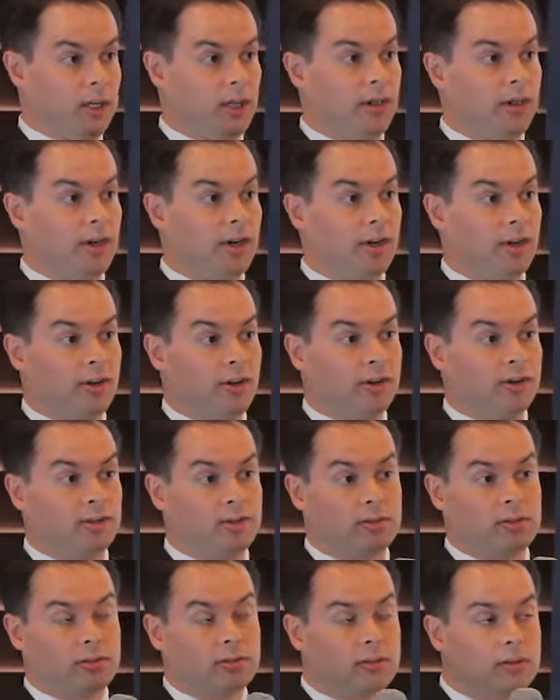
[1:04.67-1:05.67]

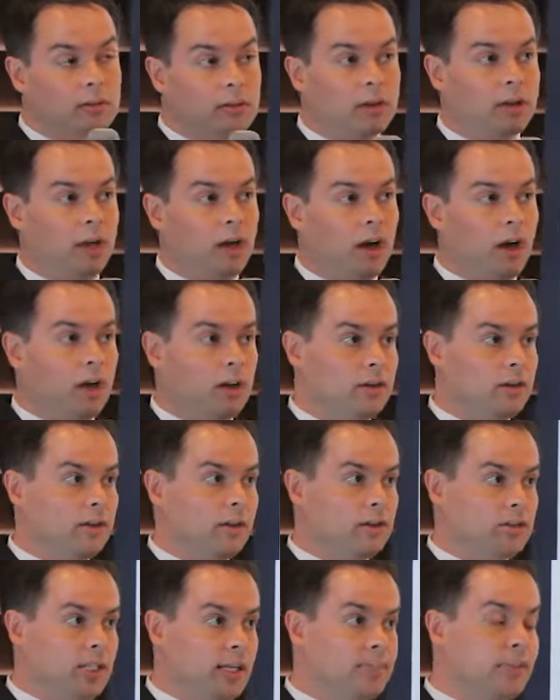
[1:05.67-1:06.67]
There's
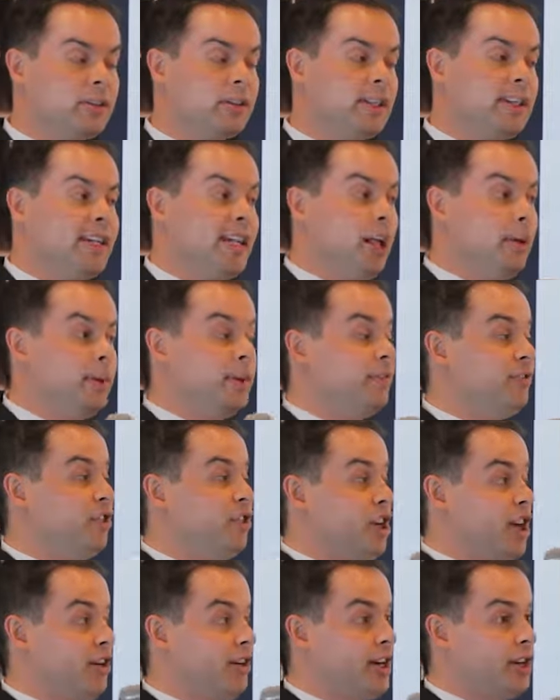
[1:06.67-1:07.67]
typically an element of
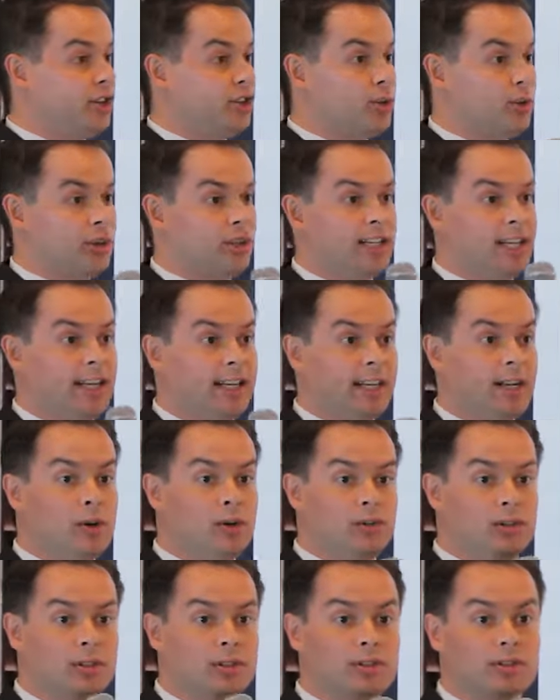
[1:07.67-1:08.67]
degeneration or
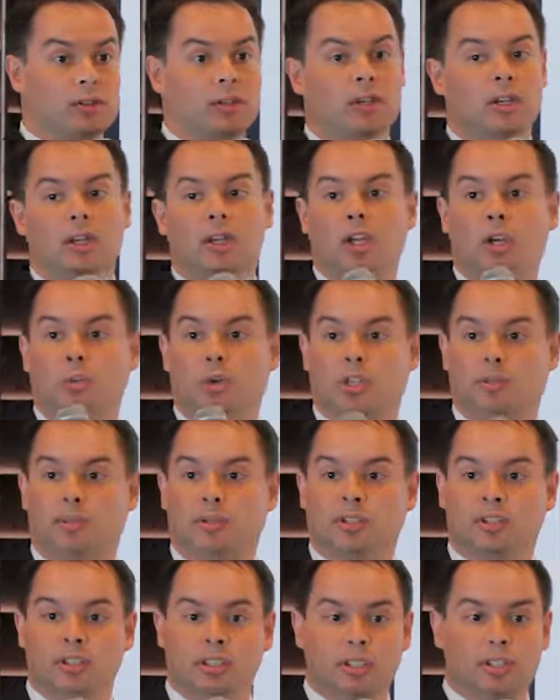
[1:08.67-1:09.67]
tendinosis, which
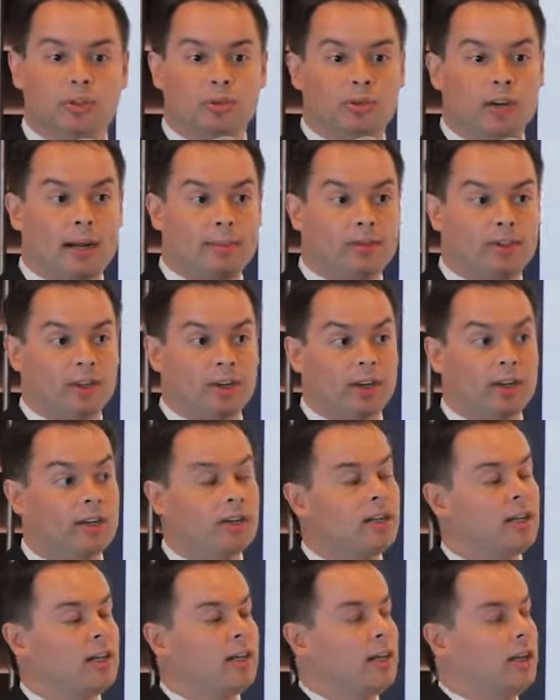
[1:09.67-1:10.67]
precedes a rupture,
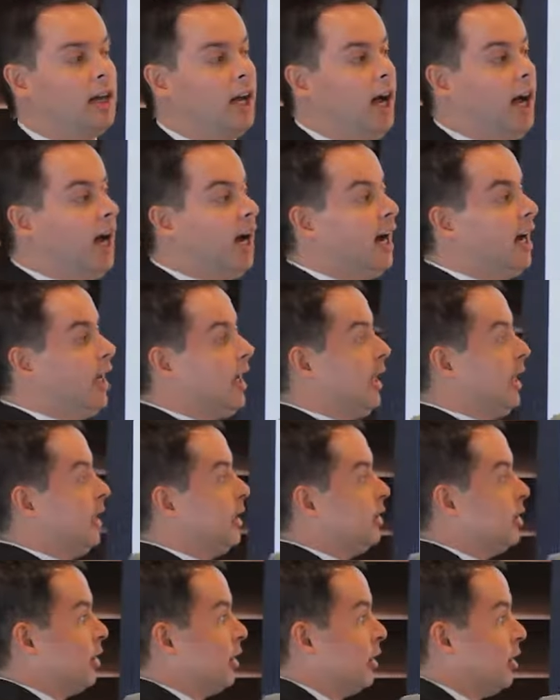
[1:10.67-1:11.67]

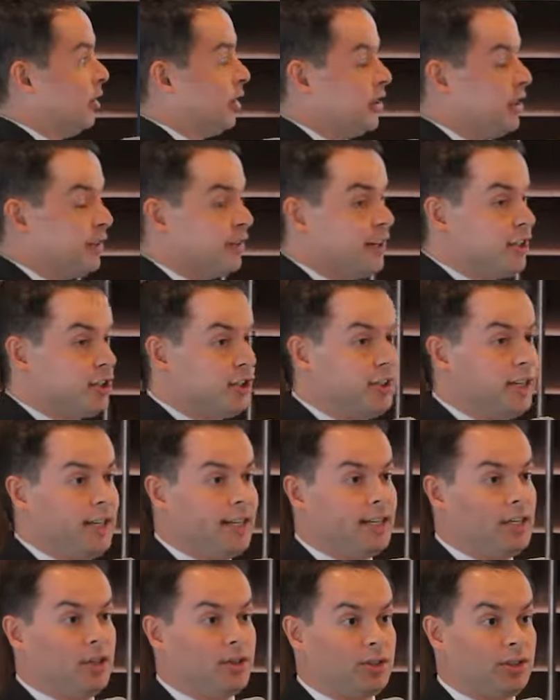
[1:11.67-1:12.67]
and the differential
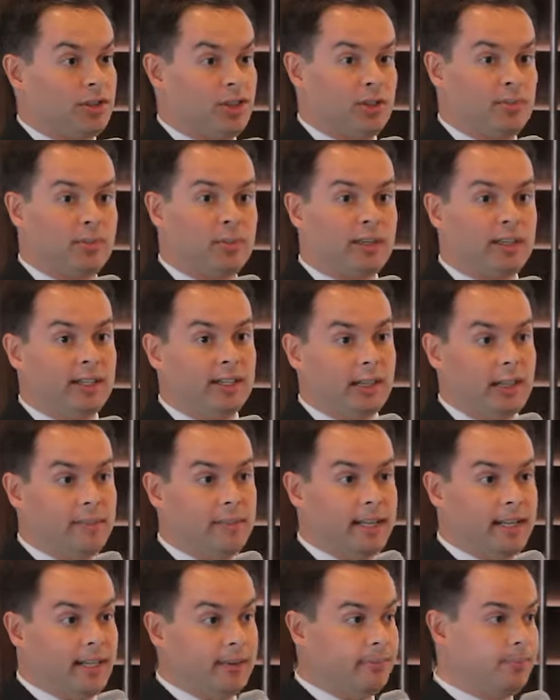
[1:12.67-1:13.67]
diagnosis is pretty
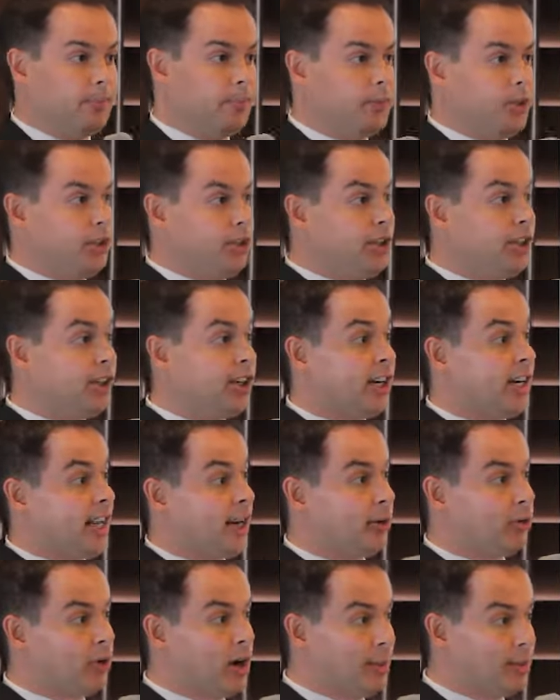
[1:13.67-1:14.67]
limited. You're either going to
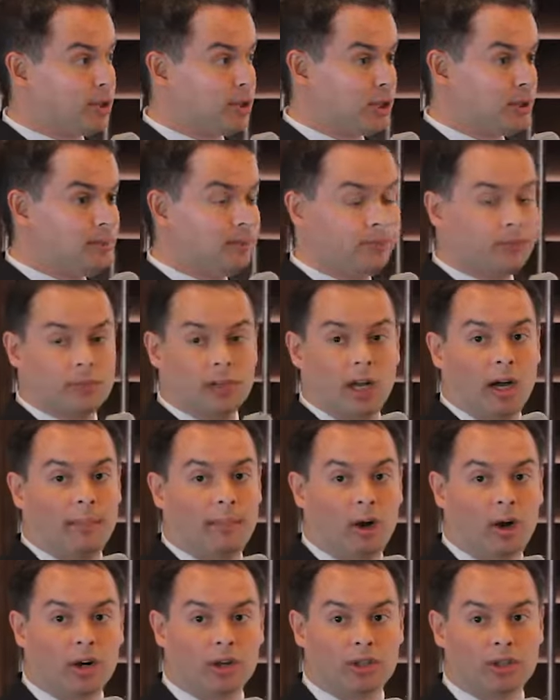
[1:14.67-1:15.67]
get a rupture, a
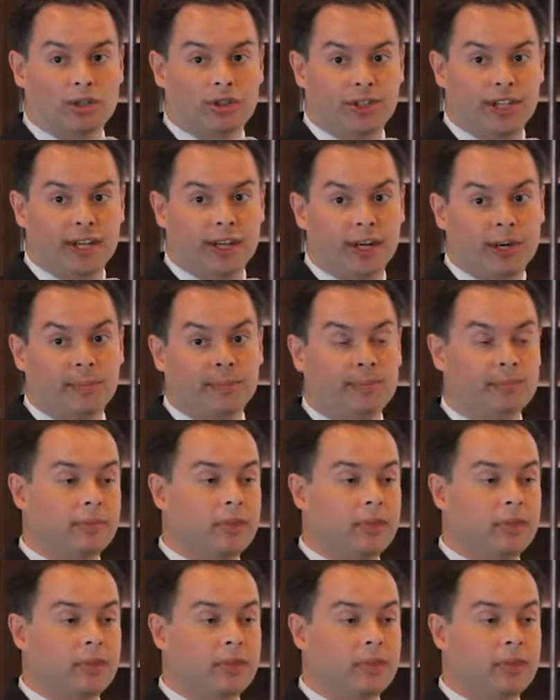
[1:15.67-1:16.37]
partial tear,